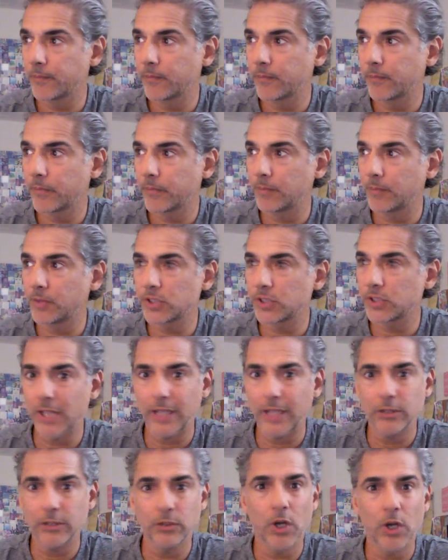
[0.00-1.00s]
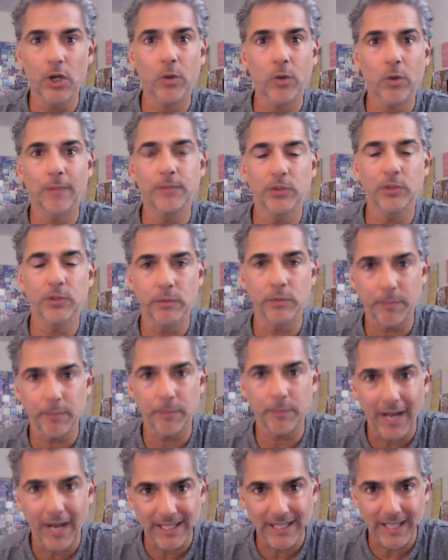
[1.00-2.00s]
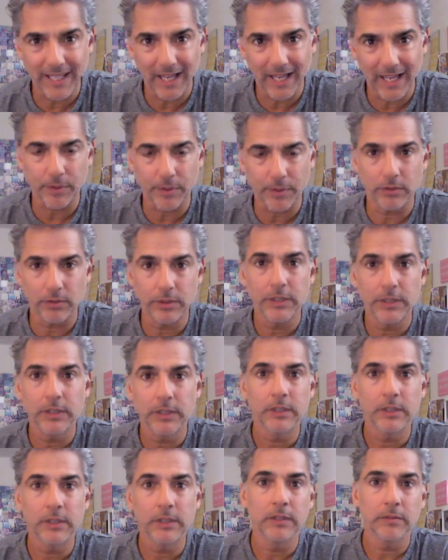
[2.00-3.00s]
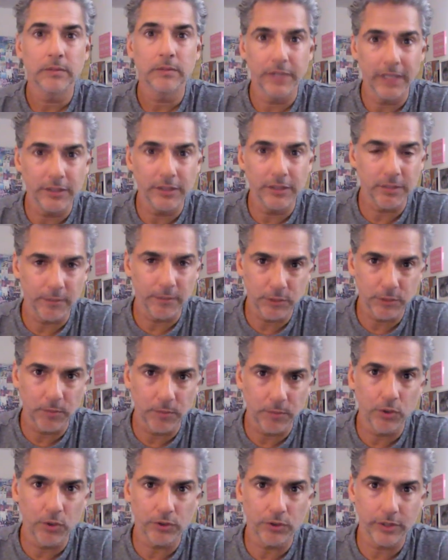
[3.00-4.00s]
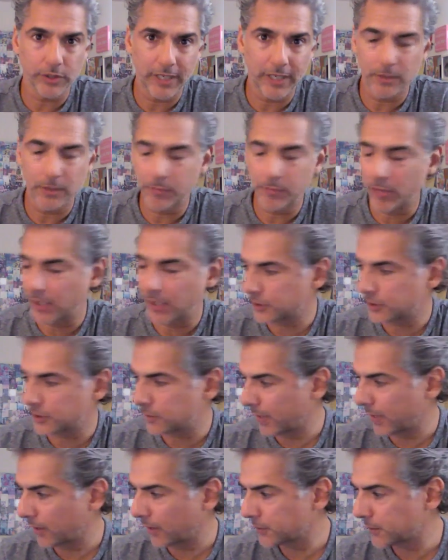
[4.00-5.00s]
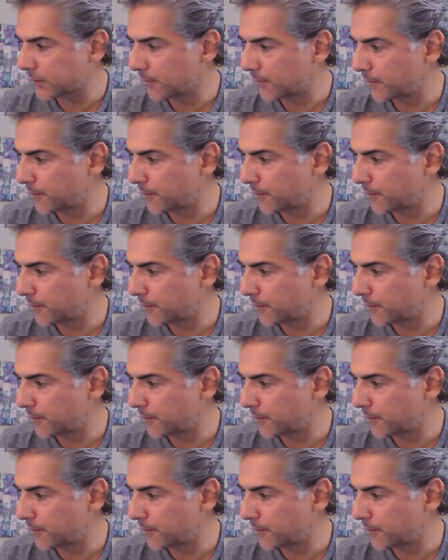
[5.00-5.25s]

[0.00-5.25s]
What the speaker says: I'm just letting you know what I'm doing with my capital, getting some exposure again to precious metals.